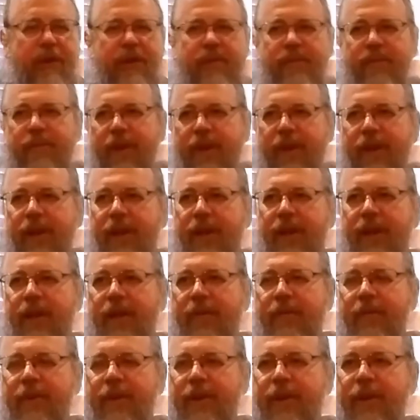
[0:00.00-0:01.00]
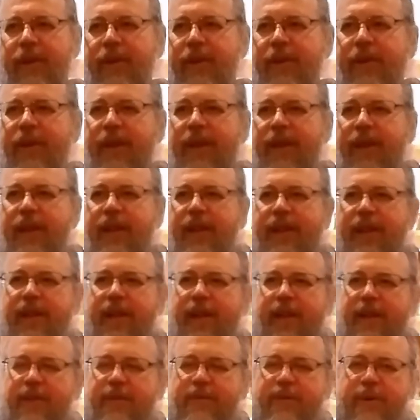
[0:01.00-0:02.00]
He um, he he
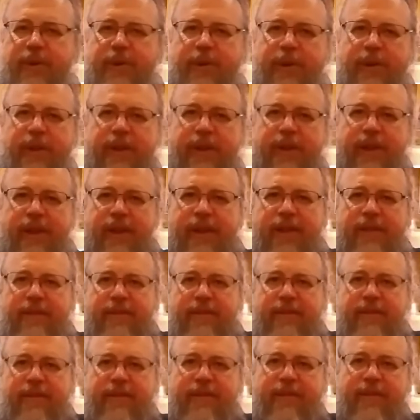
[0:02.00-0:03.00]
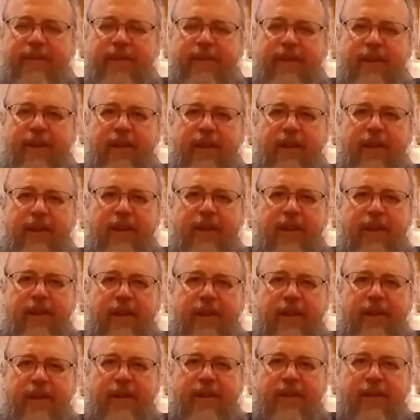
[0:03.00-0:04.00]
had a very uh,
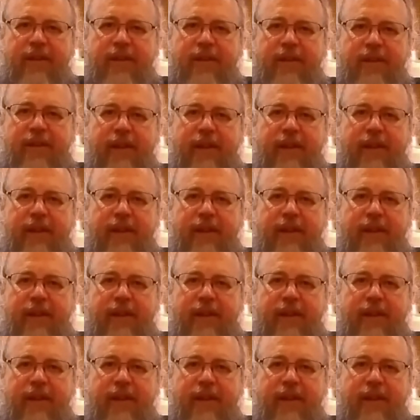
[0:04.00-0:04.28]
uh,